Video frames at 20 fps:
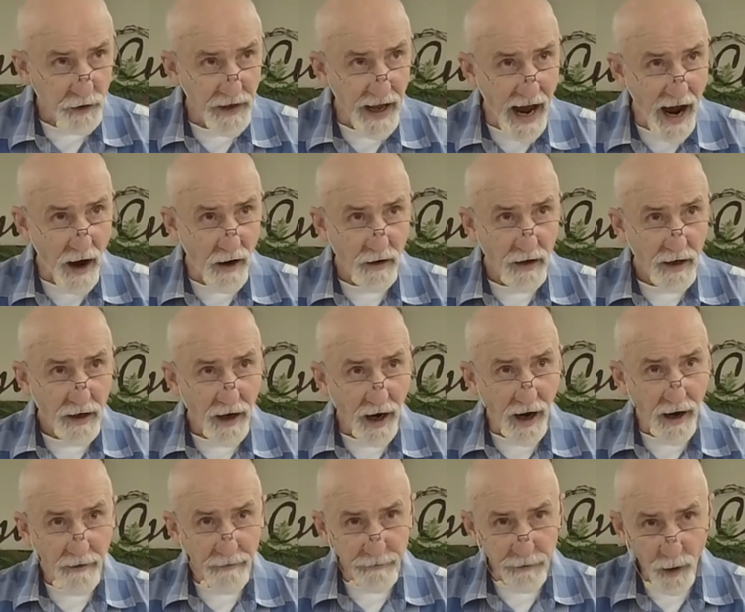now
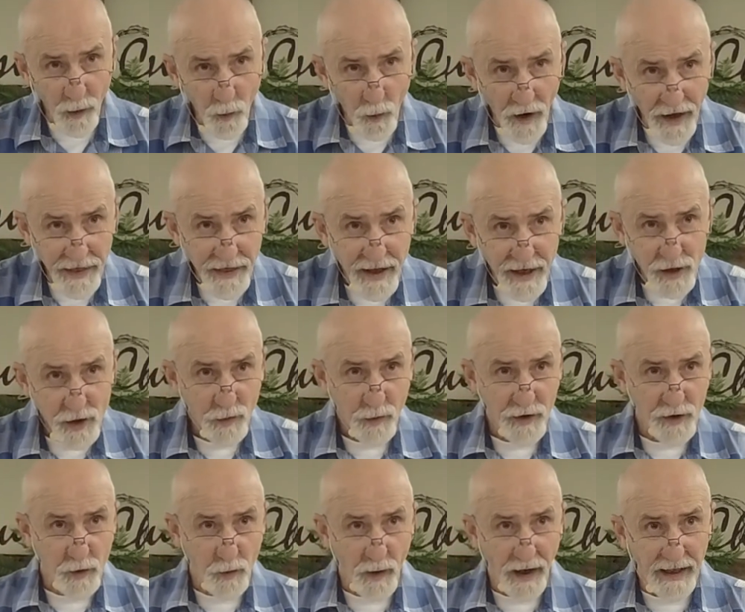uh, from when this
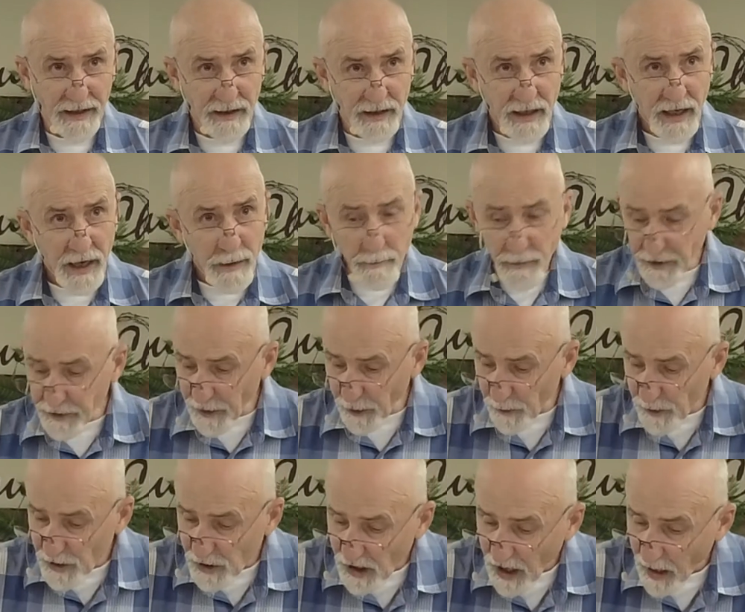was written, but there
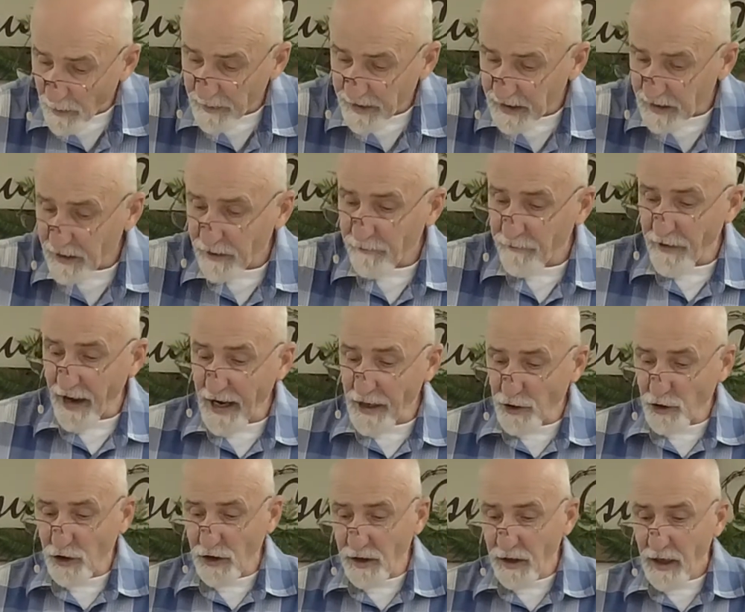is coming an
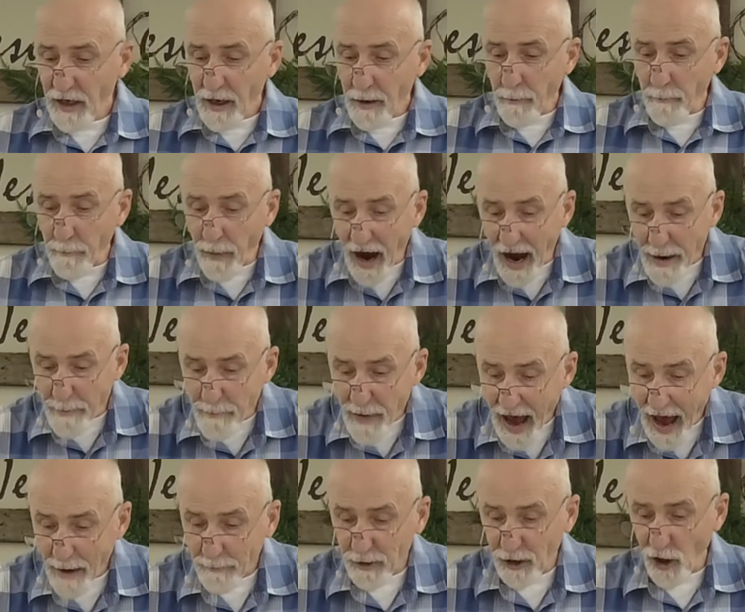invasion by
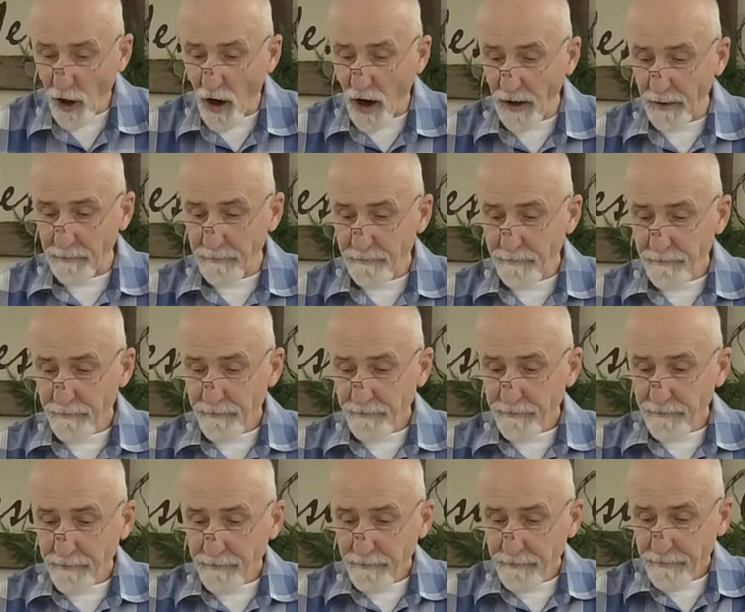Babylon.
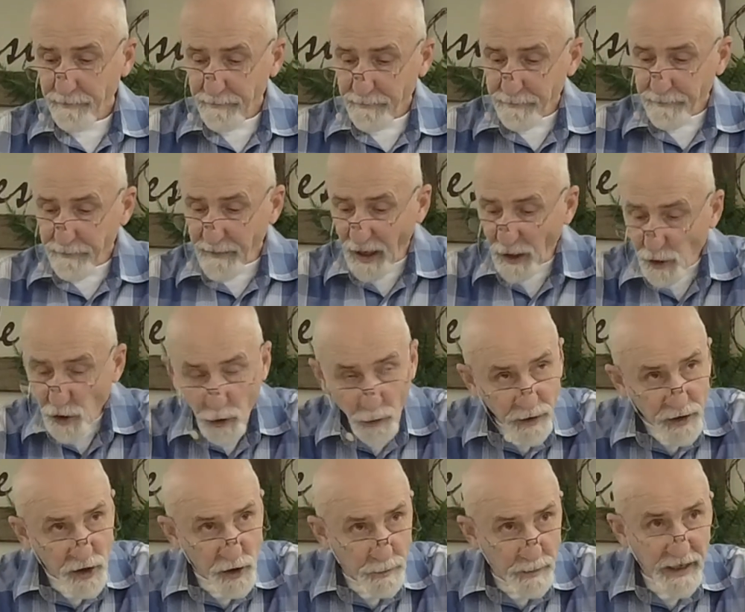And so it
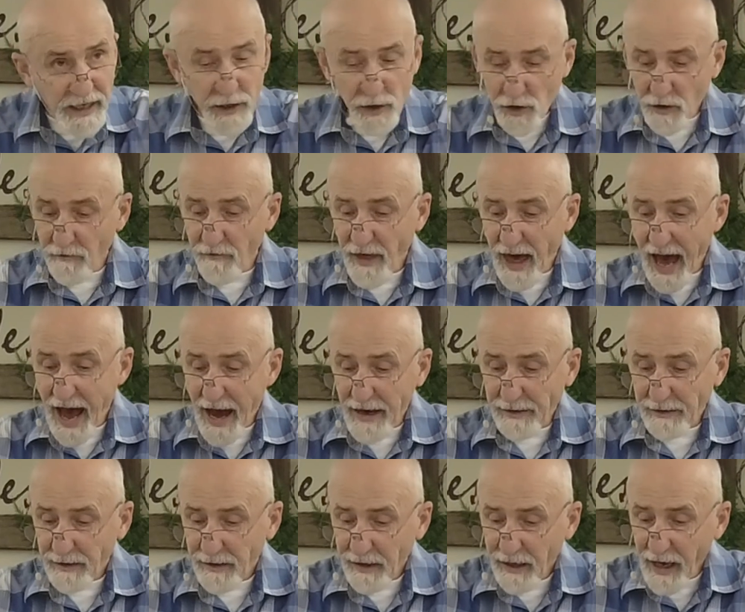speaks of that.
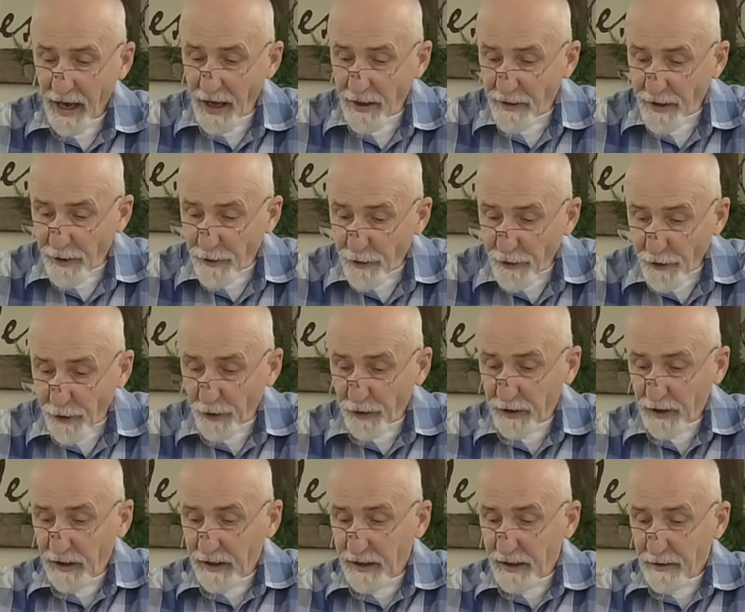And then,
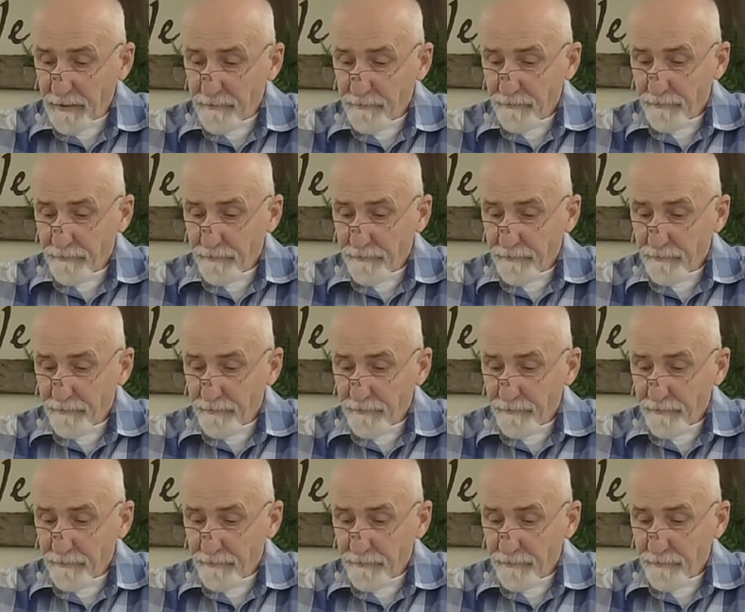thirdly,